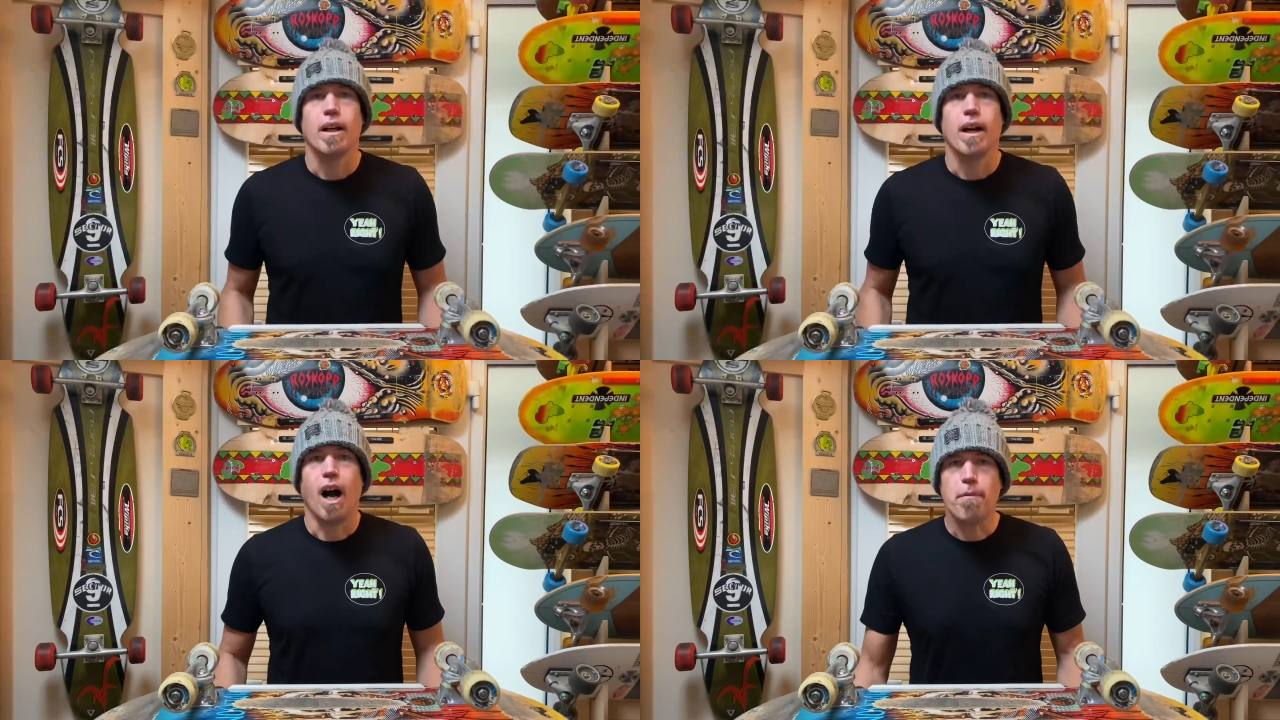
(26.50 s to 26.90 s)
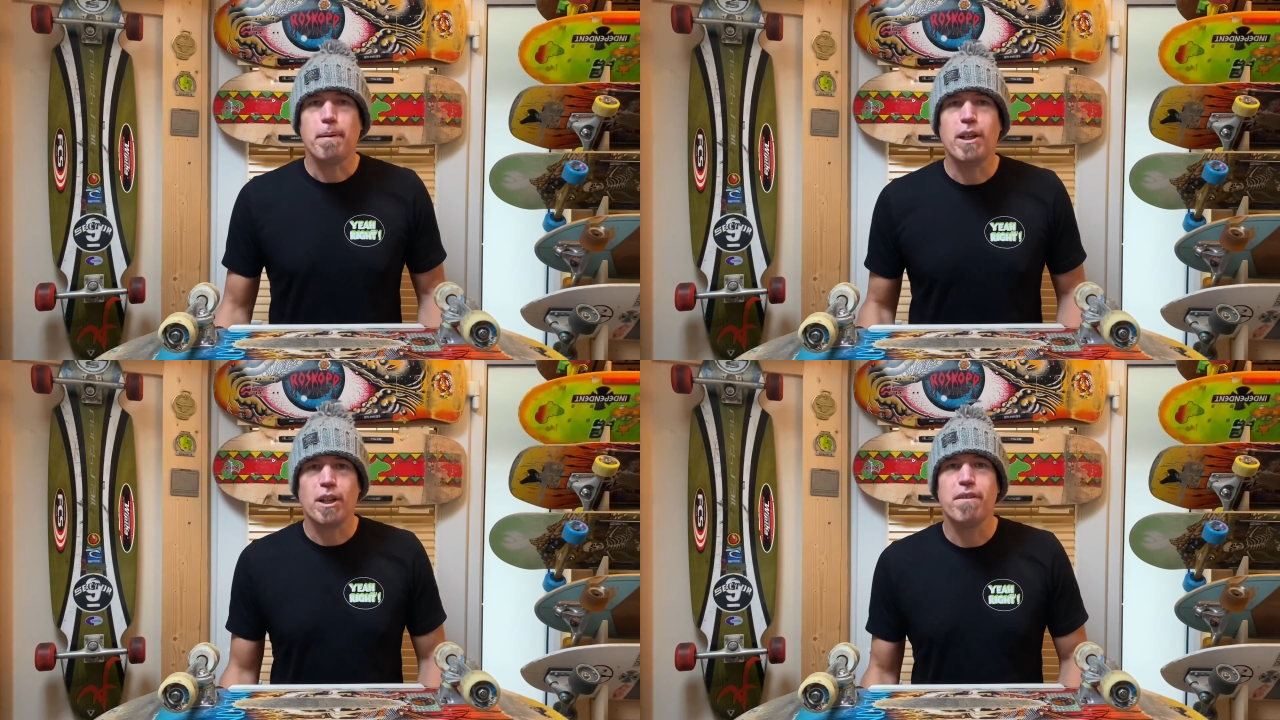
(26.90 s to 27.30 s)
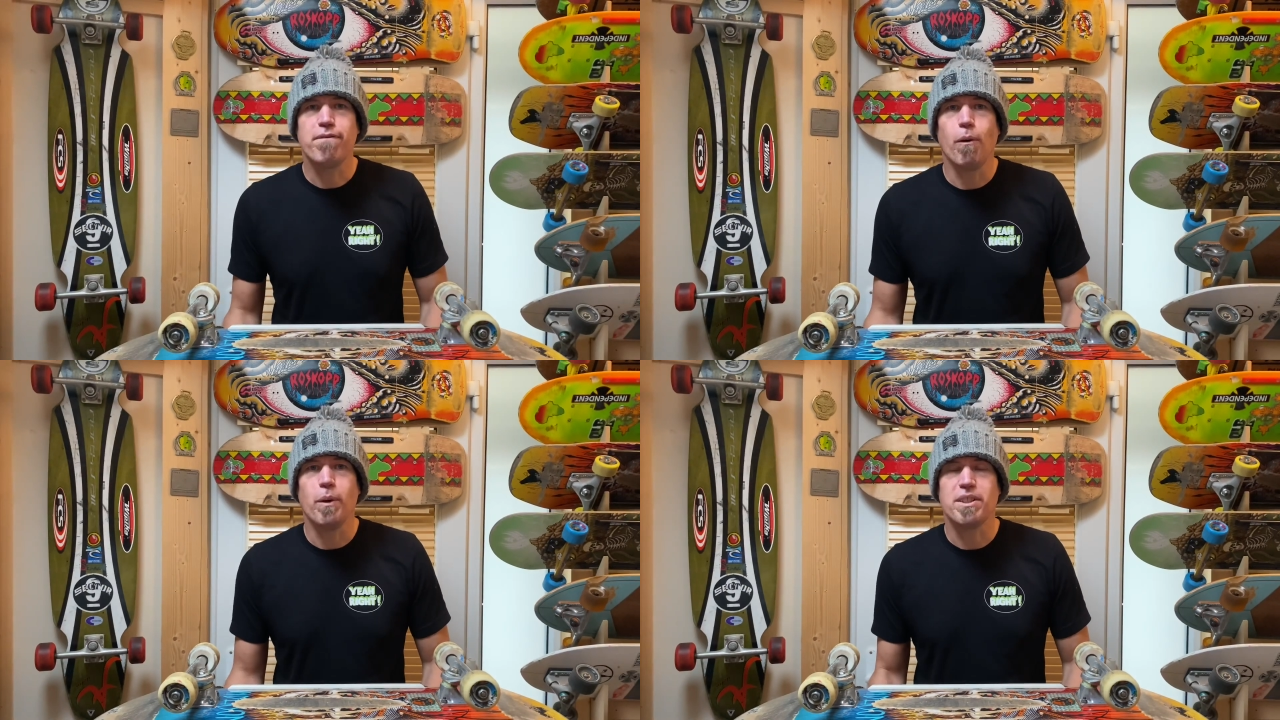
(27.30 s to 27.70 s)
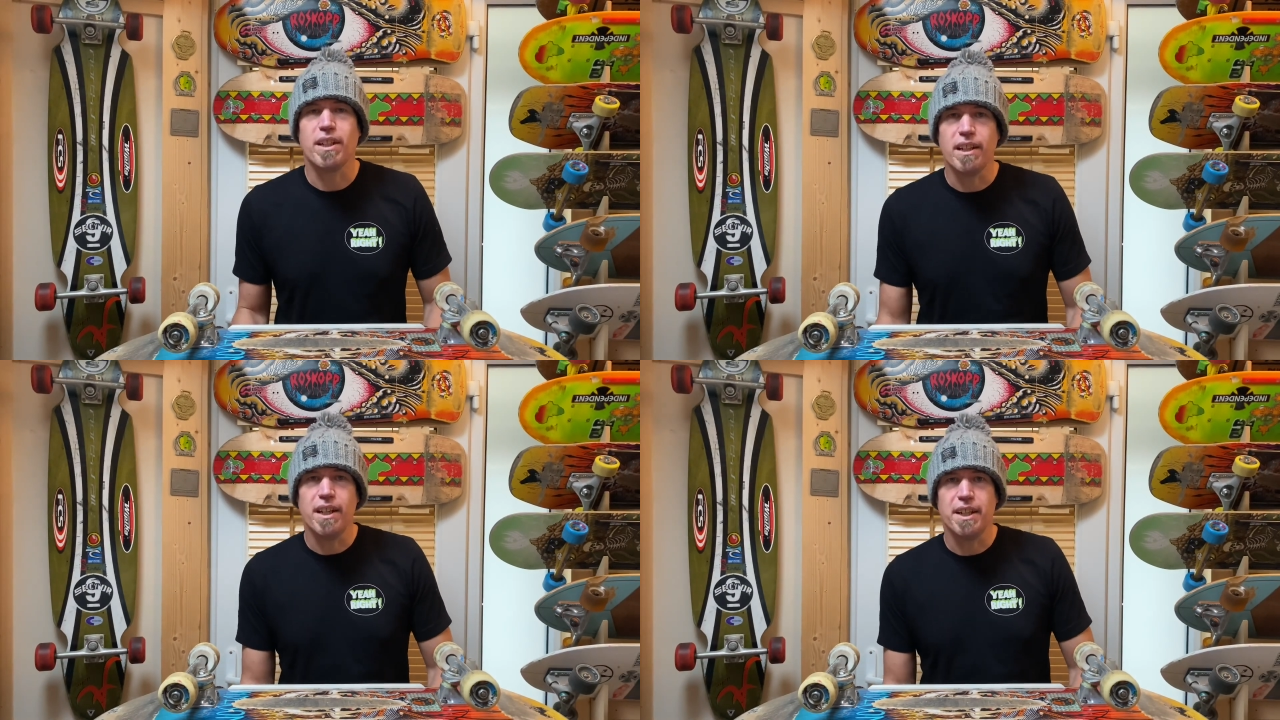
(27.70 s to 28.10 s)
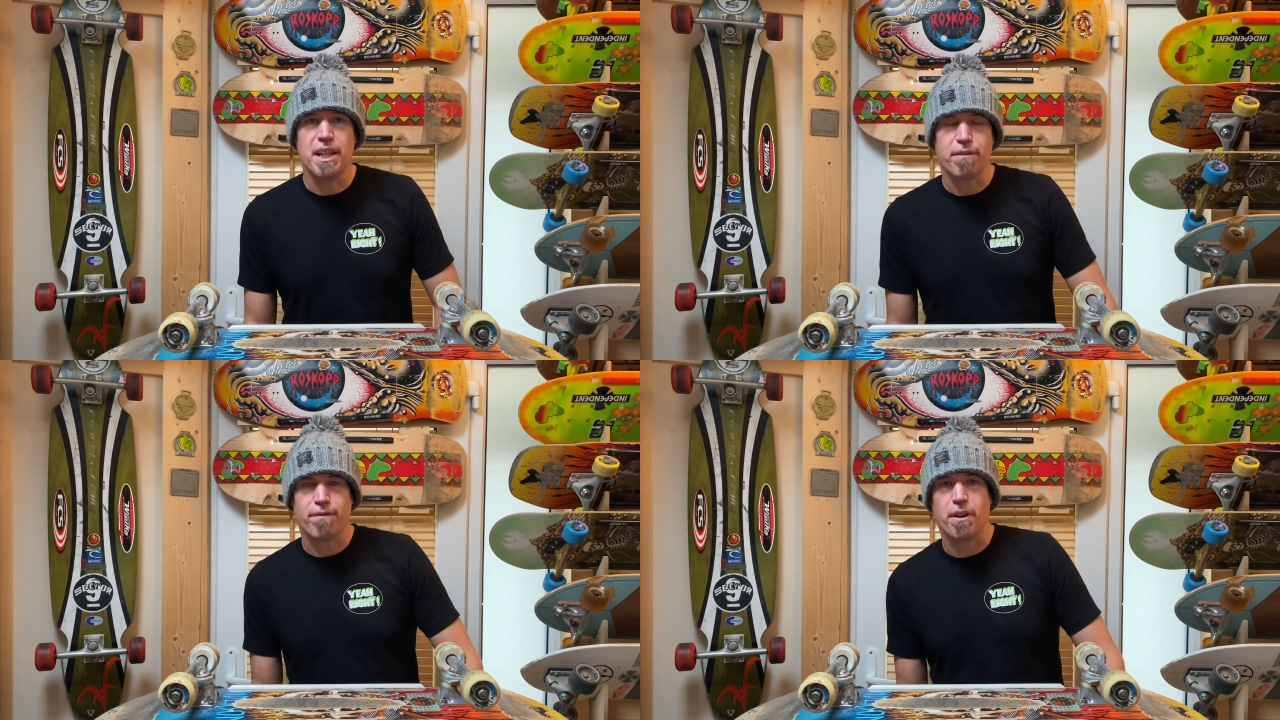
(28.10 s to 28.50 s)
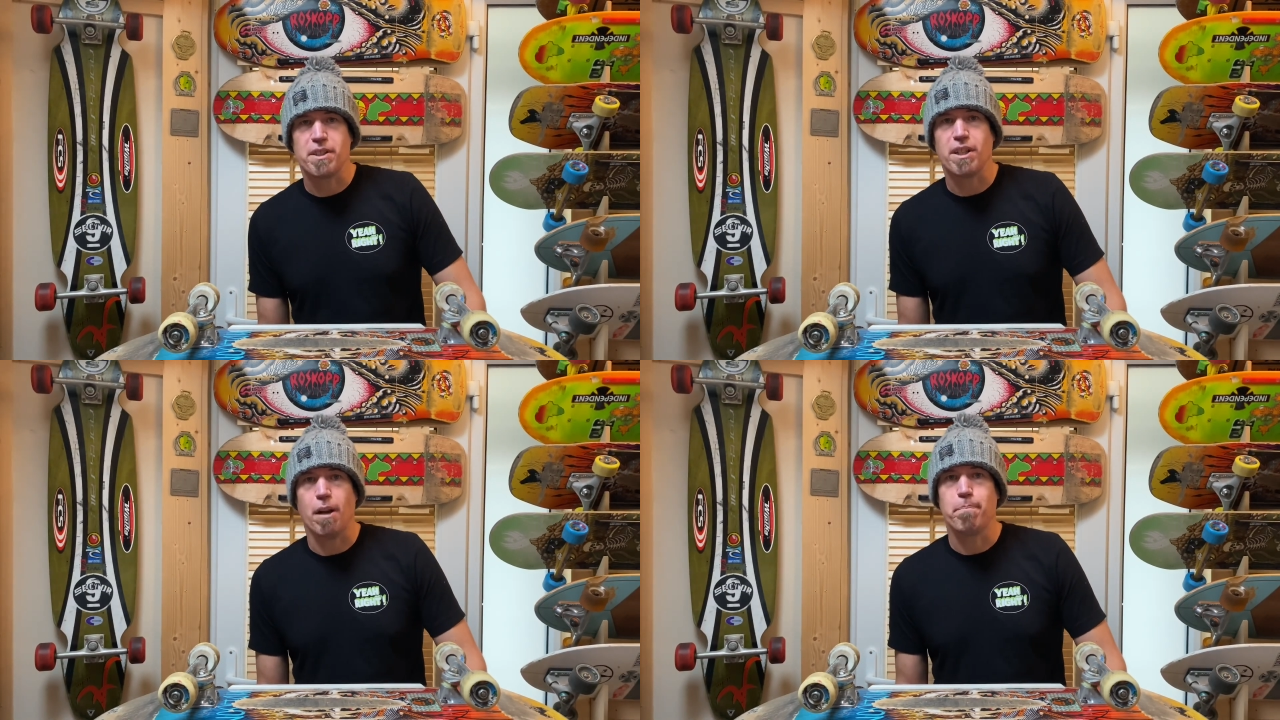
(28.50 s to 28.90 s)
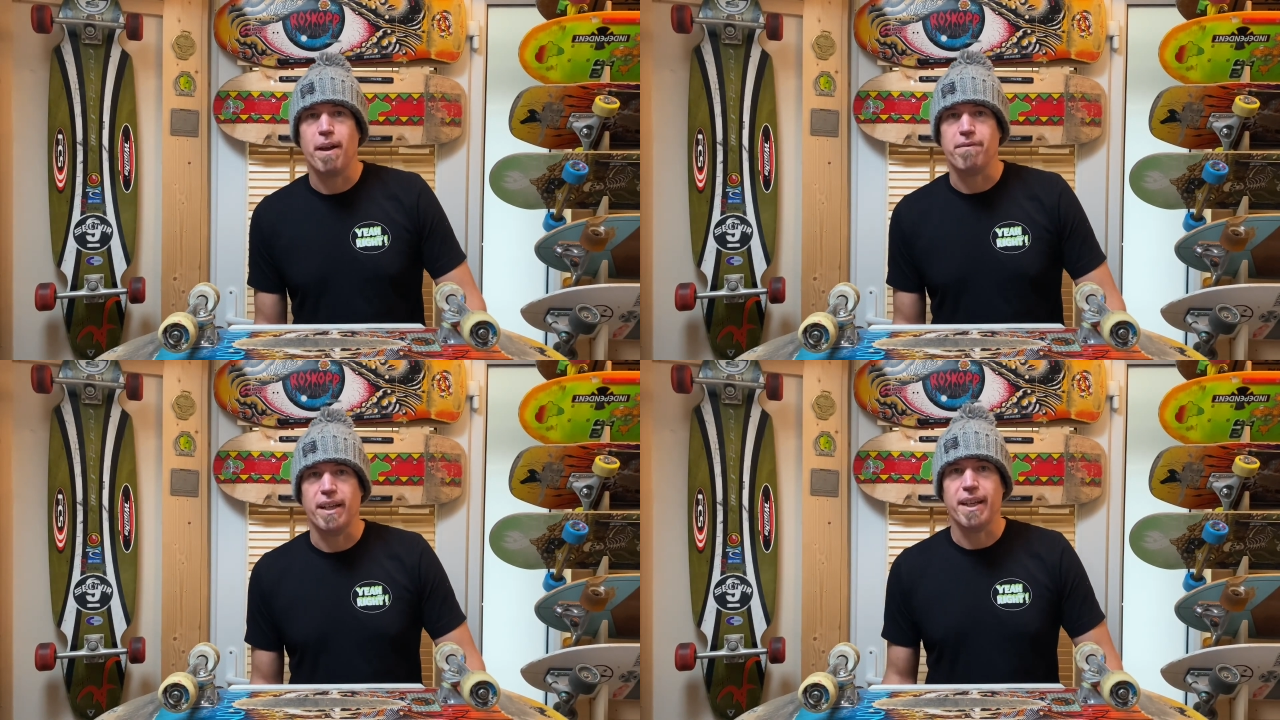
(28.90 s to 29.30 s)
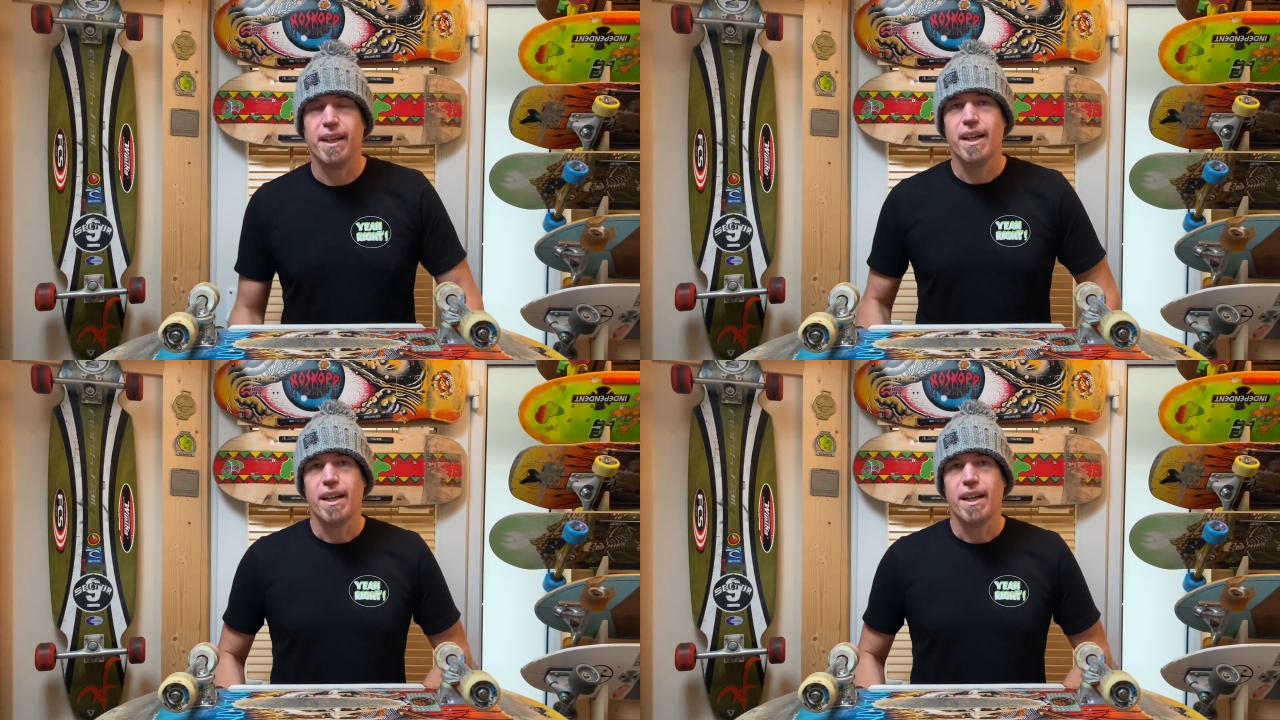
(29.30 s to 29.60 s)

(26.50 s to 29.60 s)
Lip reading: I've been looking forward to learning the frontside pivot